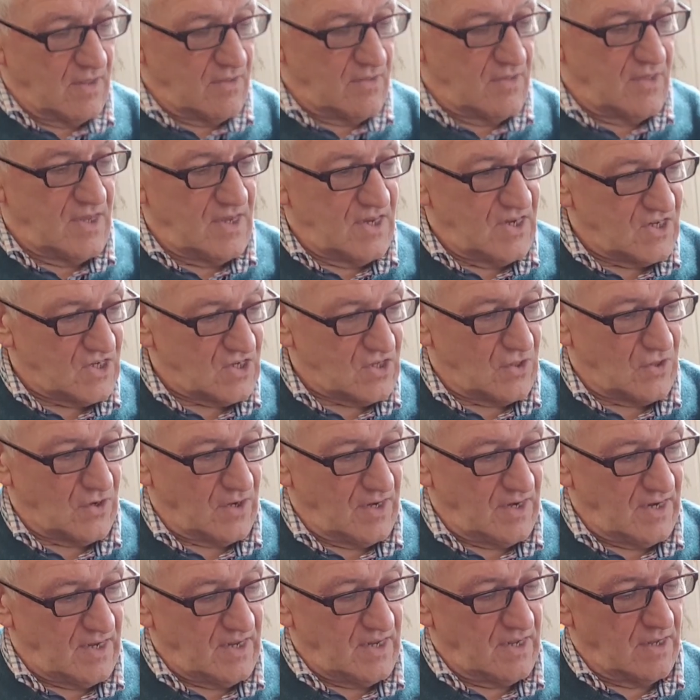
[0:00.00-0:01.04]
These
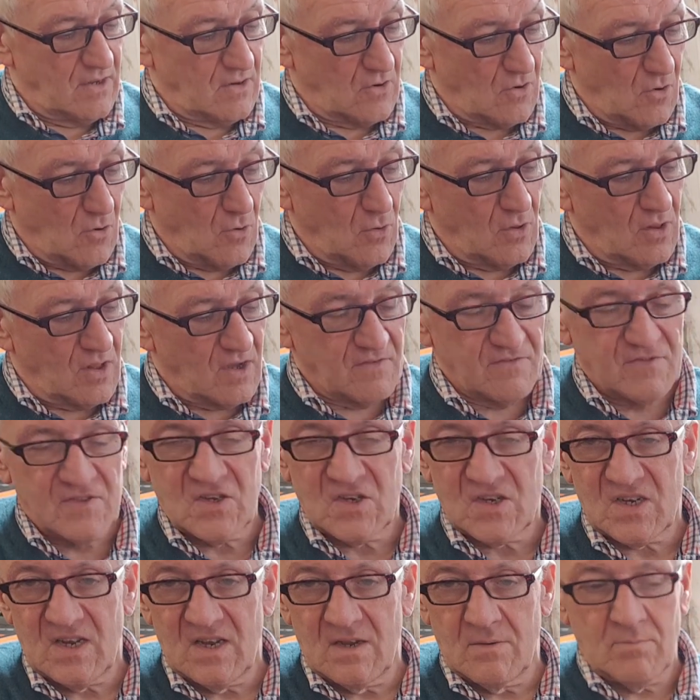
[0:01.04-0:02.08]
3 here all have the
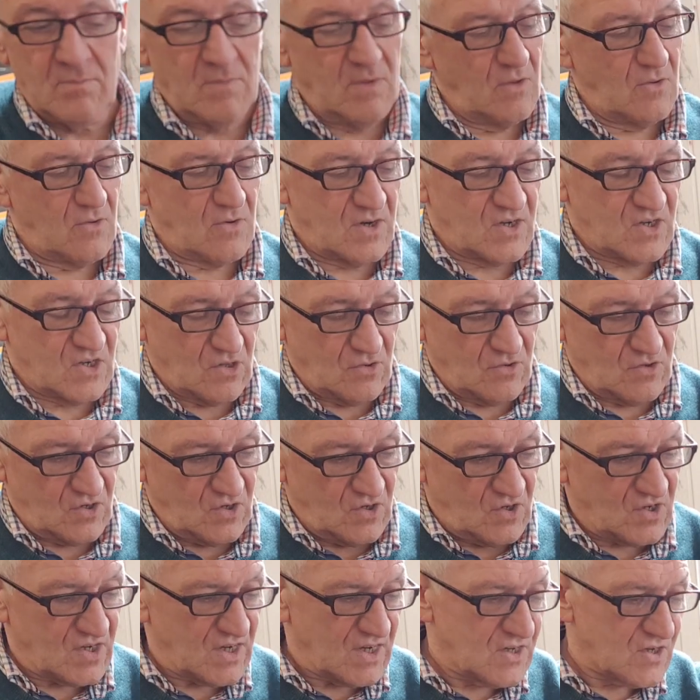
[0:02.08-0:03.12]
same
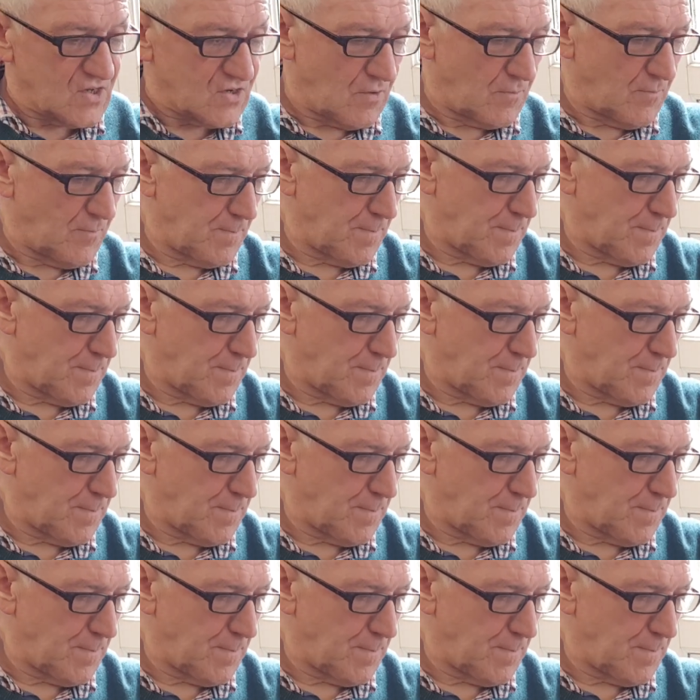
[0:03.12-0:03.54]
resolution sensor.